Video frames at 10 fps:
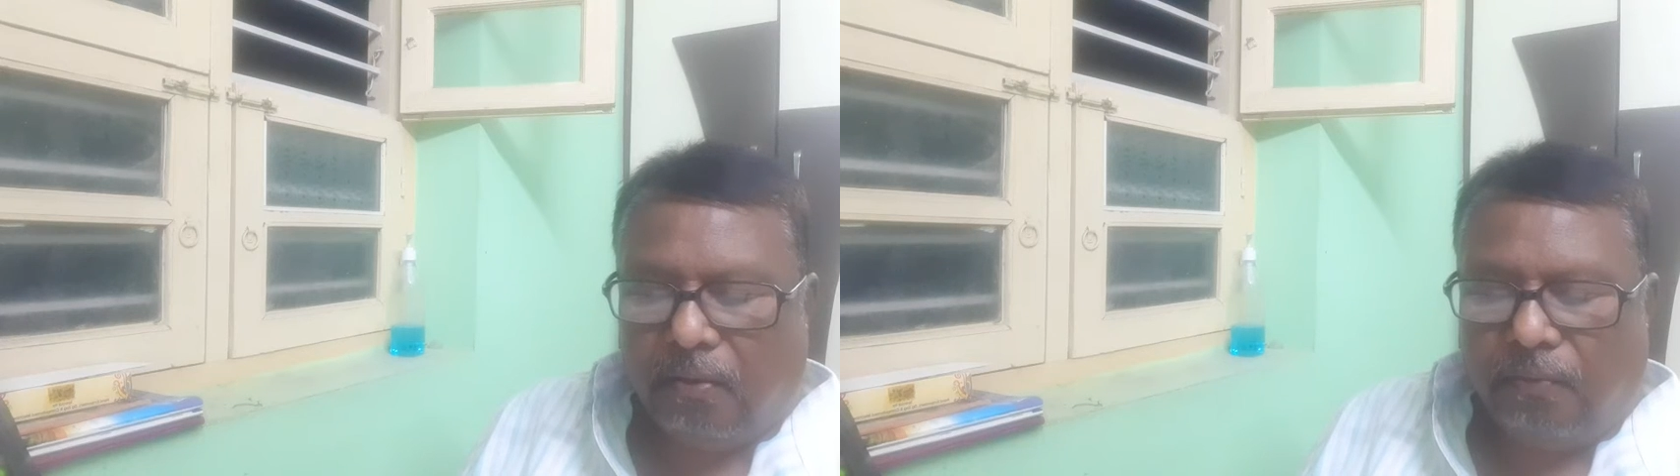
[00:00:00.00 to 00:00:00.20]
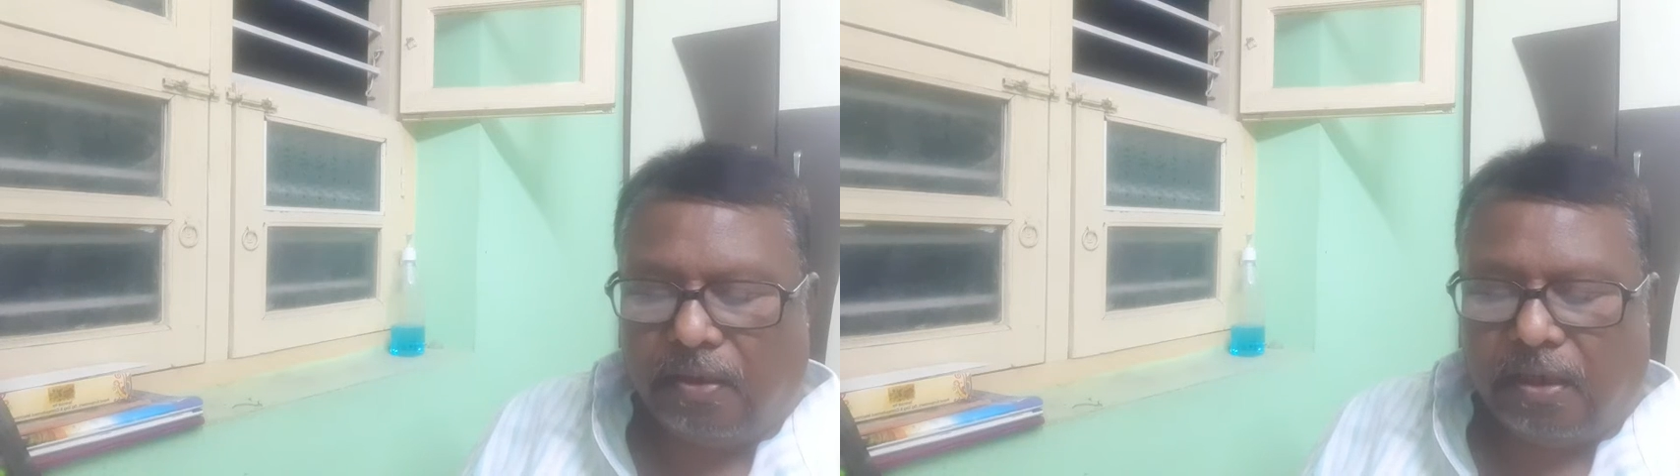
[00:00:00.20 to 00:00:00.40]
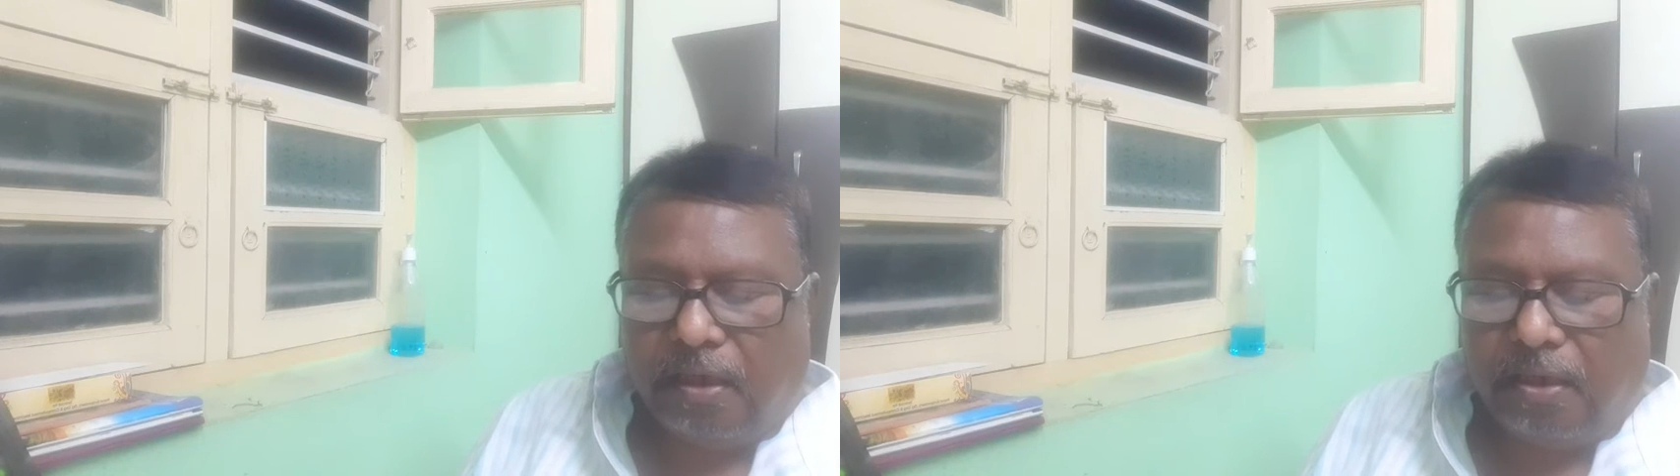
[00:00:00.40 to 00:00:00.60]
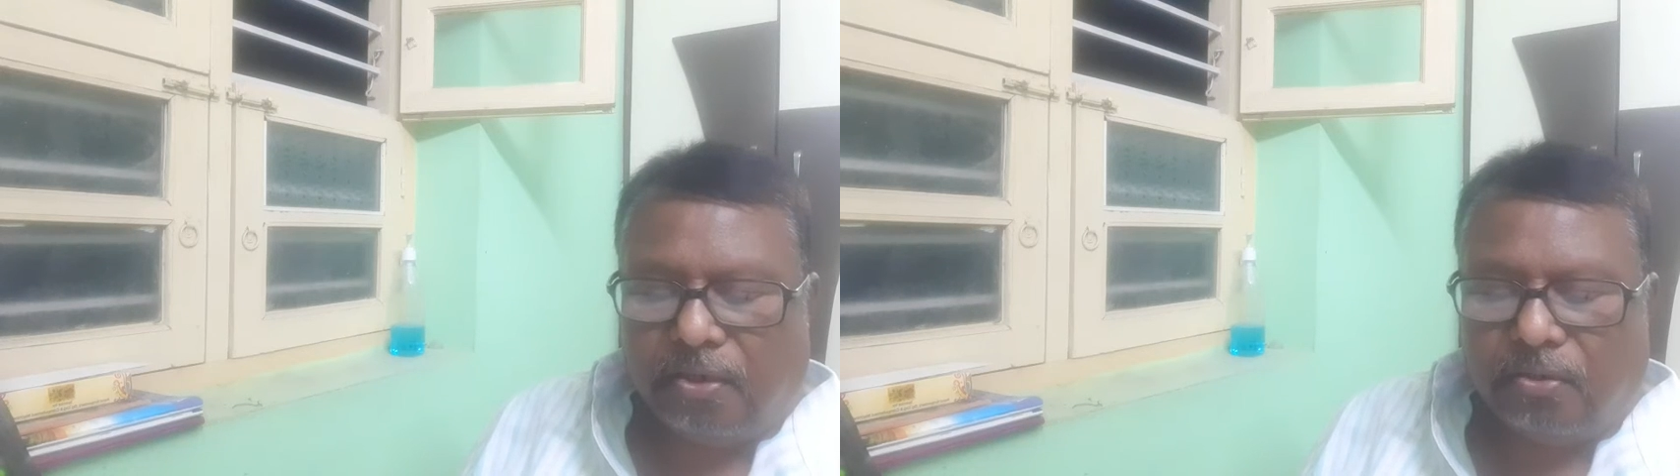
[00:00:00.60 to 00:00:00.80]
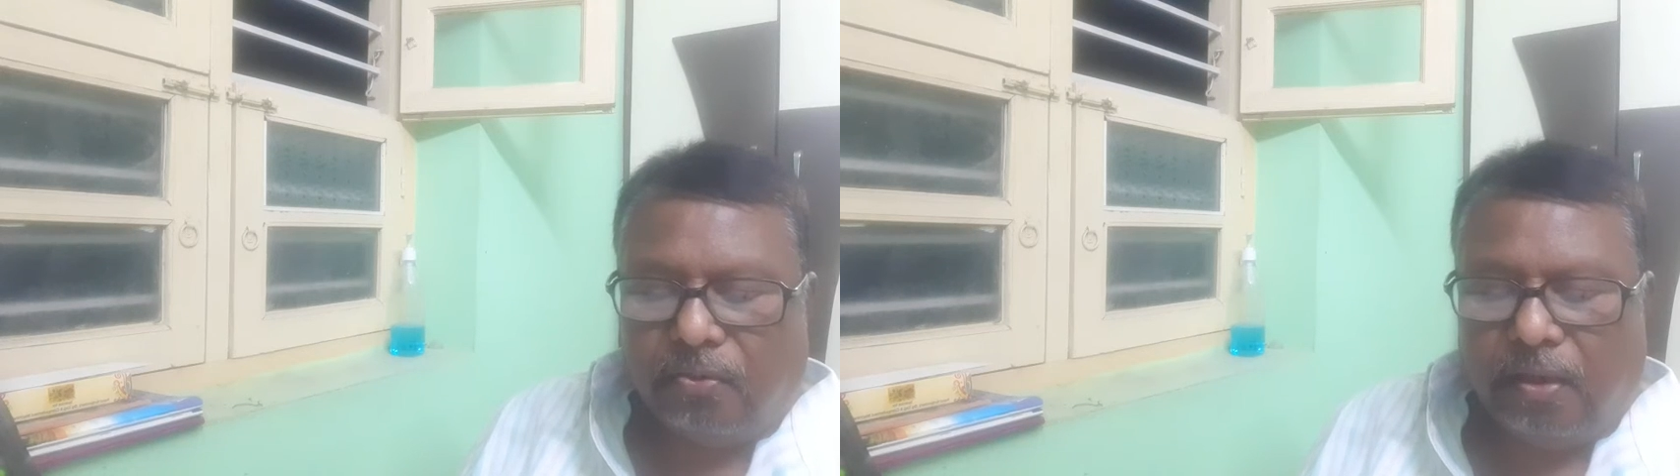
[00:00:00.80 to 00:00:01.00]
which
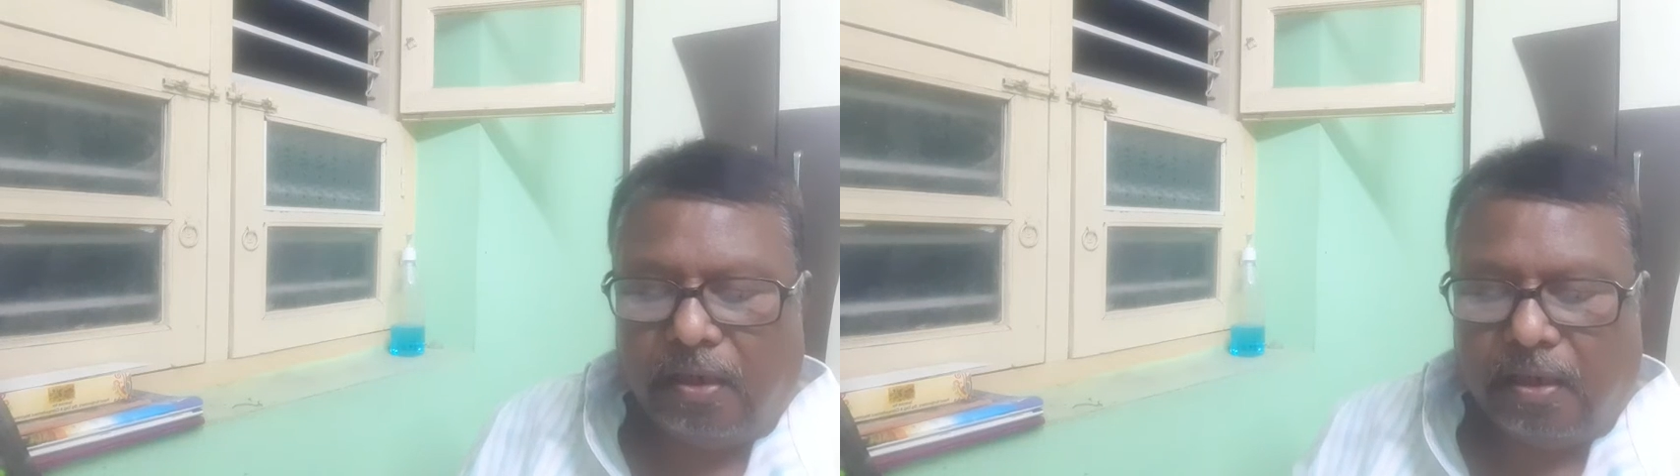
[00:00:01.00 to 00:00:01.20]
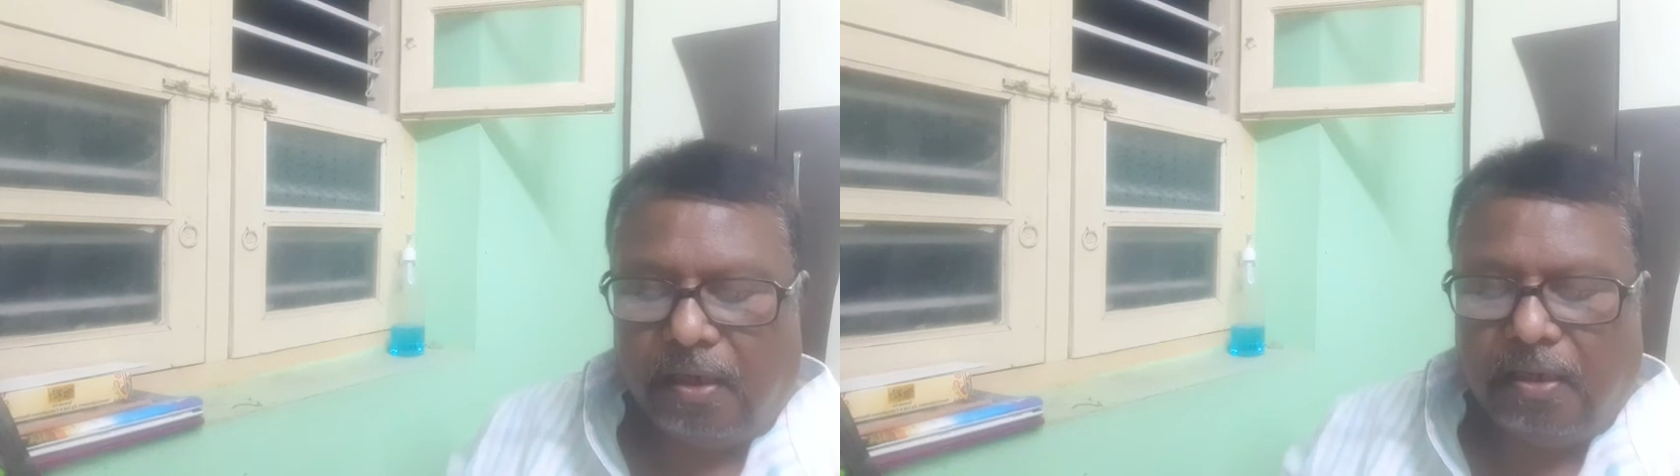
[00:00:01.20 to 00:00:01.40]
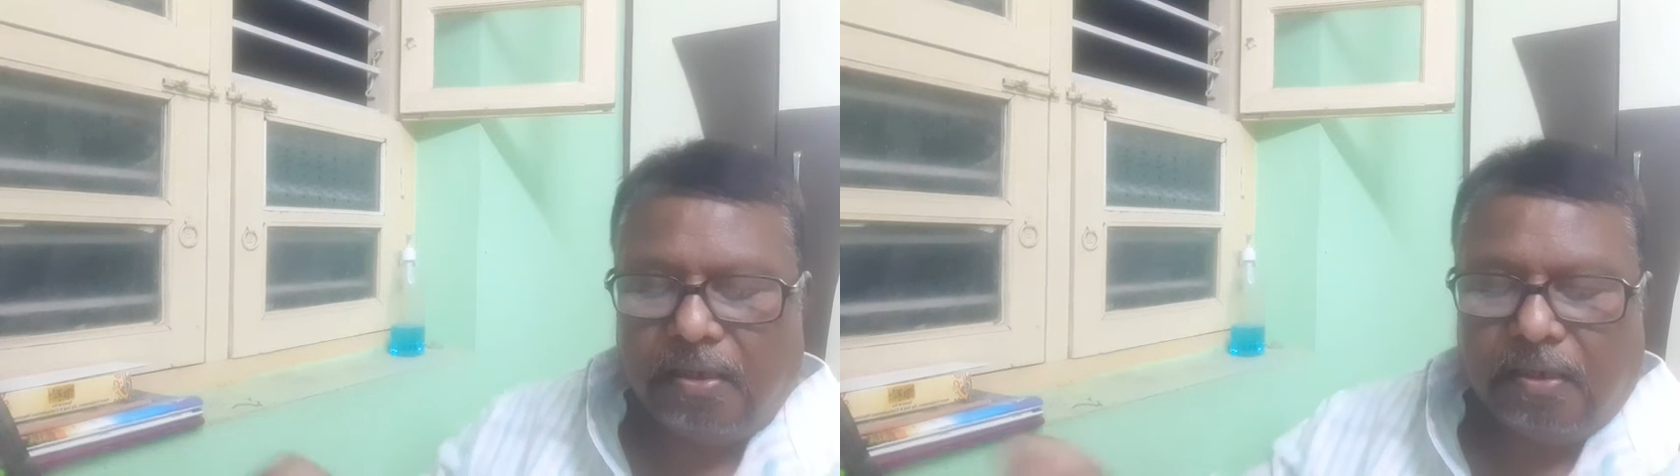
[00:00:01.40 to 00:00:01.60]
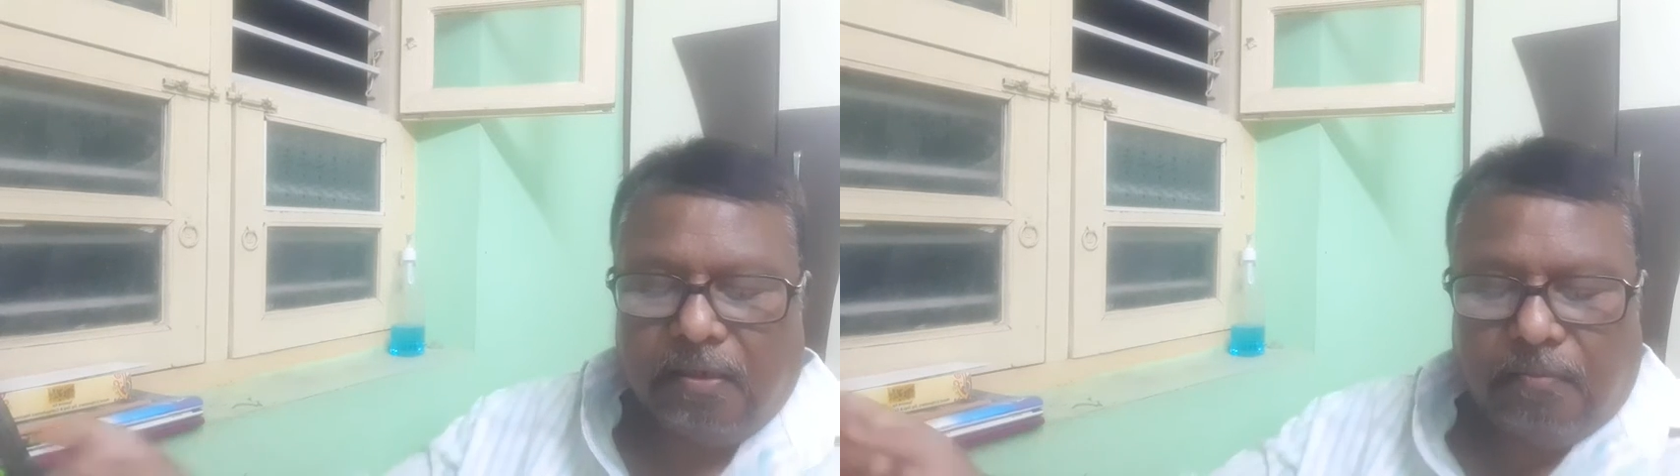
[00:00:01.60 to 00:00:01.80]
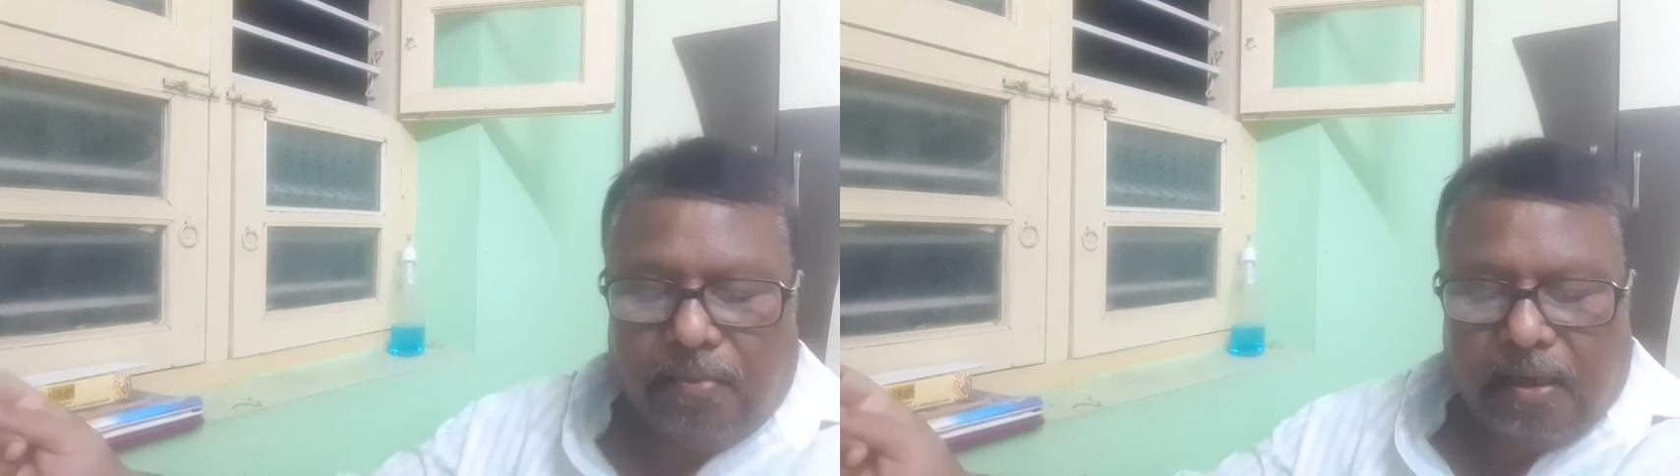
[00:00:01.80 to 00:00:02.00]
leads to increased
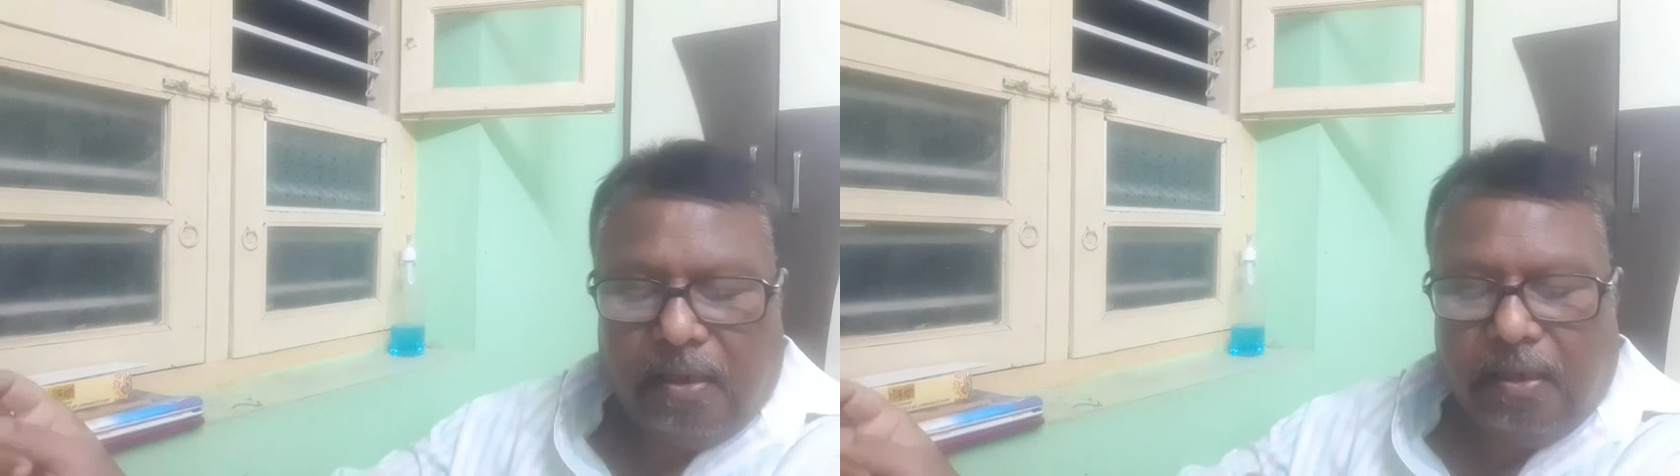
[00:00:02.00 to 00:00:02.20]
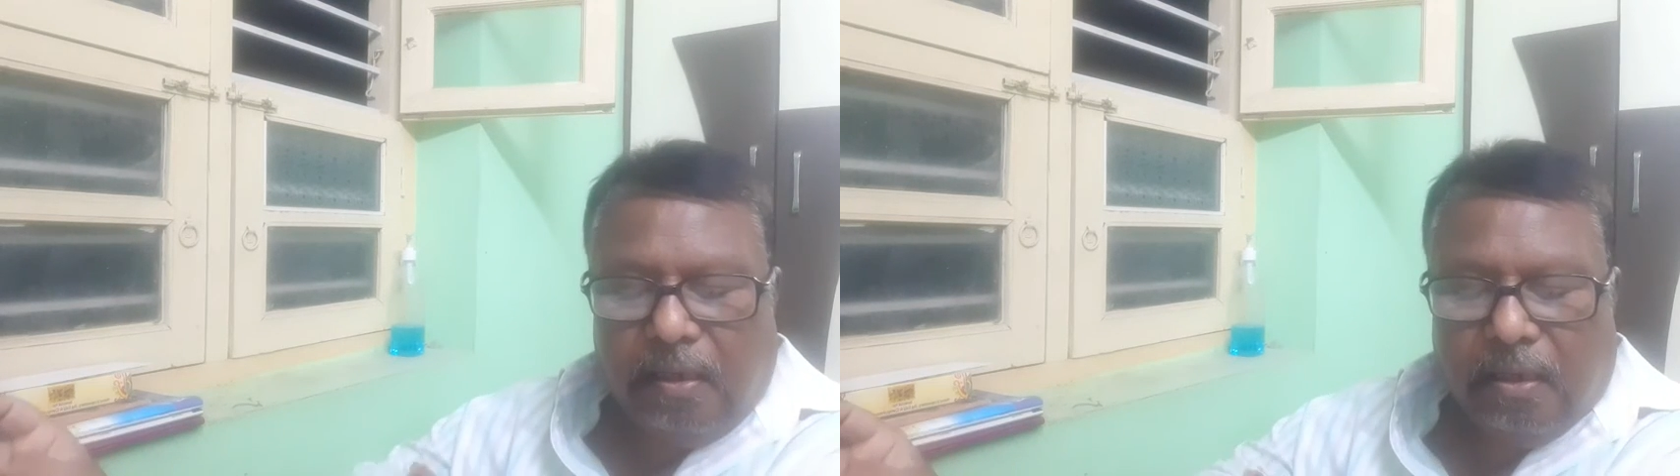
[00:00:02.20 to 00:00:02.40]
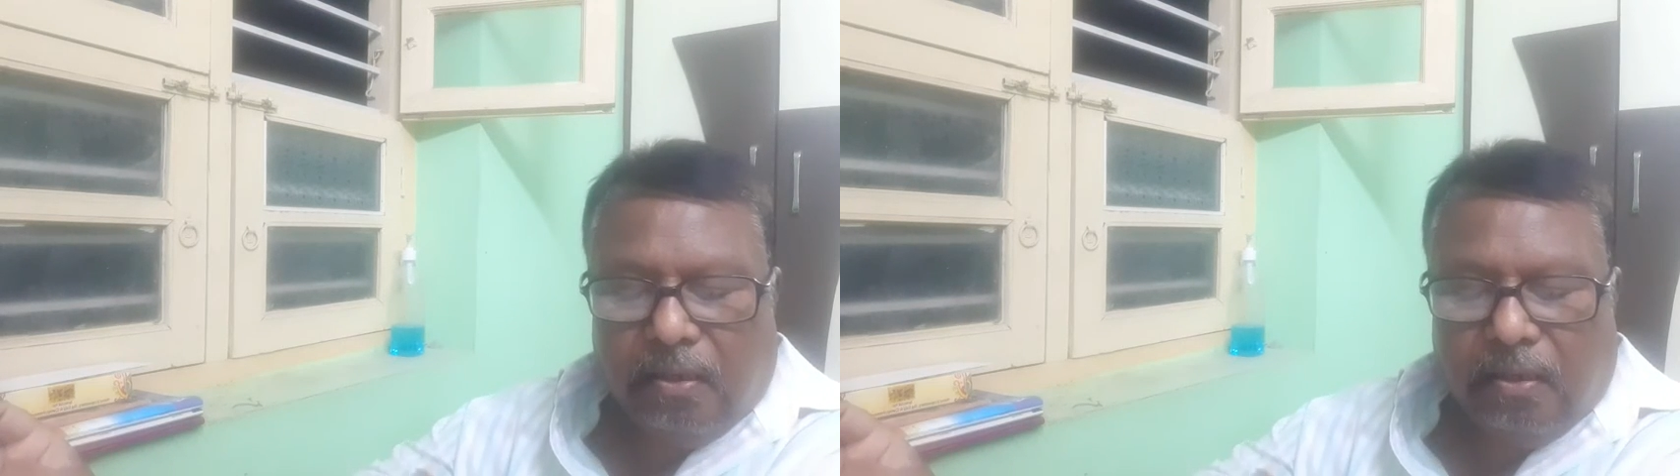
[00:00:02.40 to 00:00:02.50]
blood